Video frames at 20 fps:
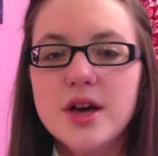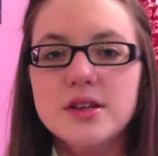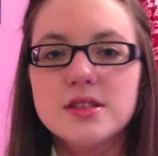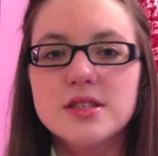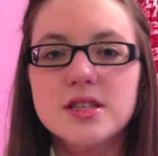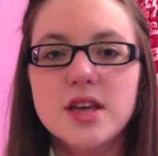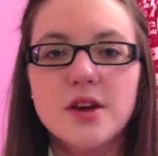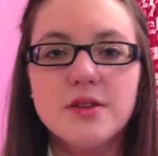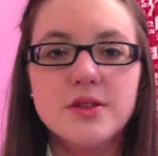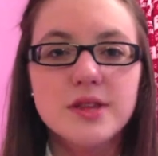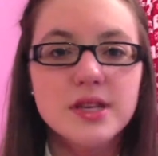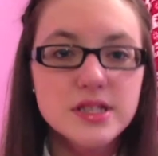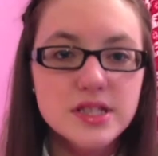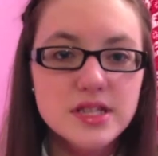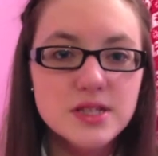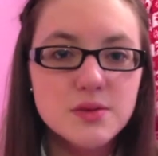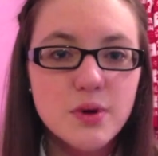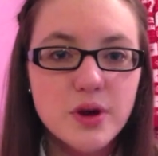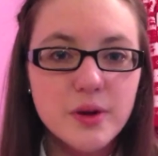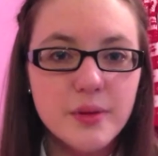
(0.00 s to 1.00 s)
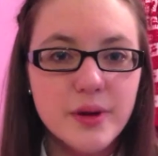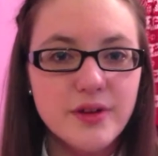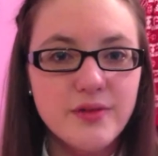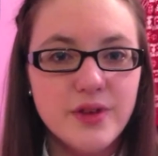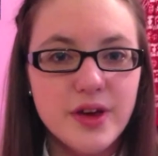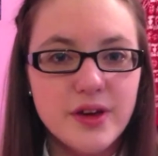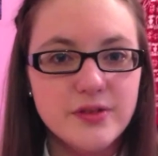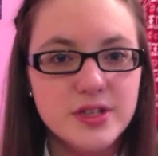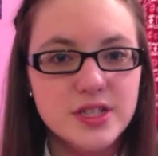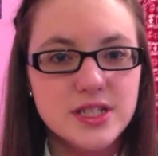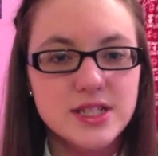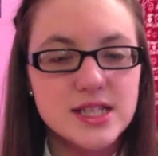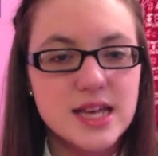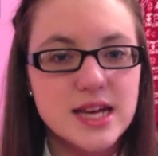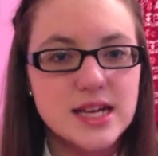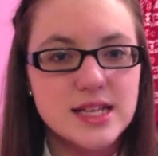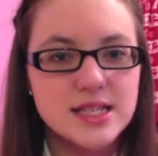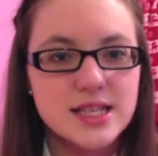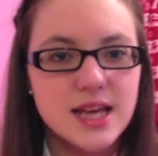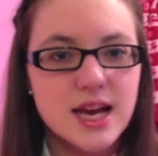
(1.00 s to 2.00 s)
So this is one of my favourite
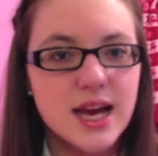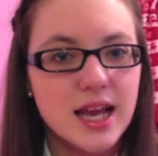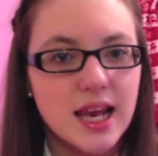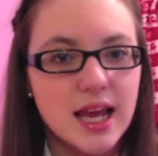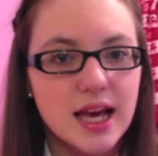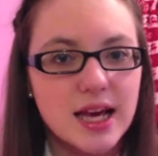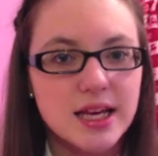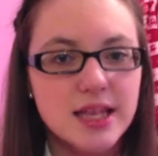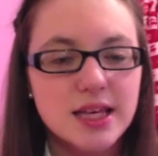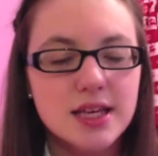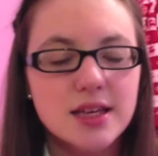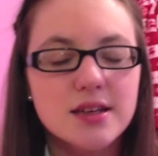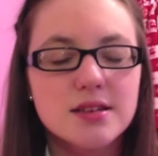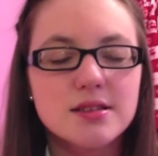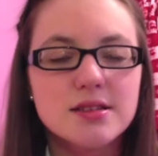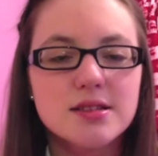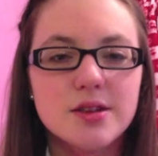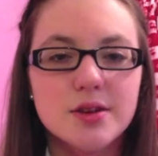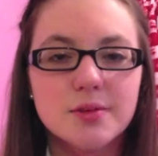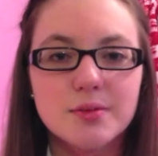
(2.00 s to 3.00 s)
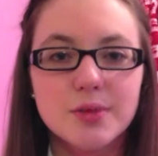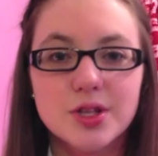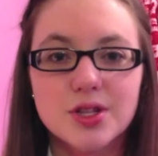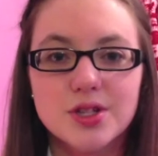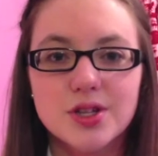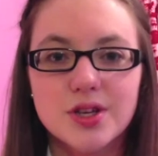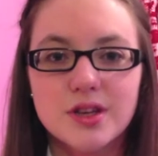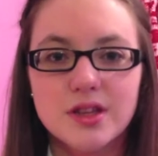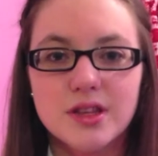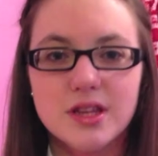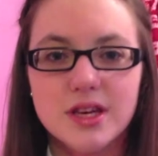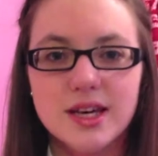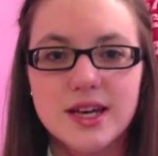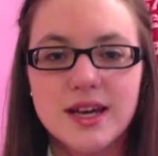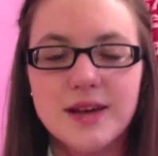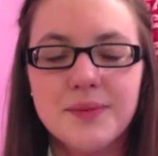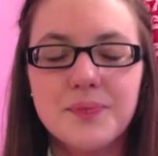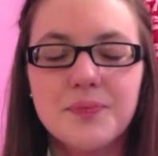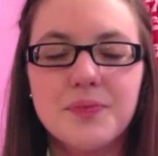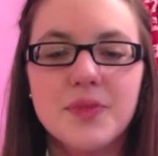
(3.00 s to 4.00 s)
designs that I like, so I'm going to show you that.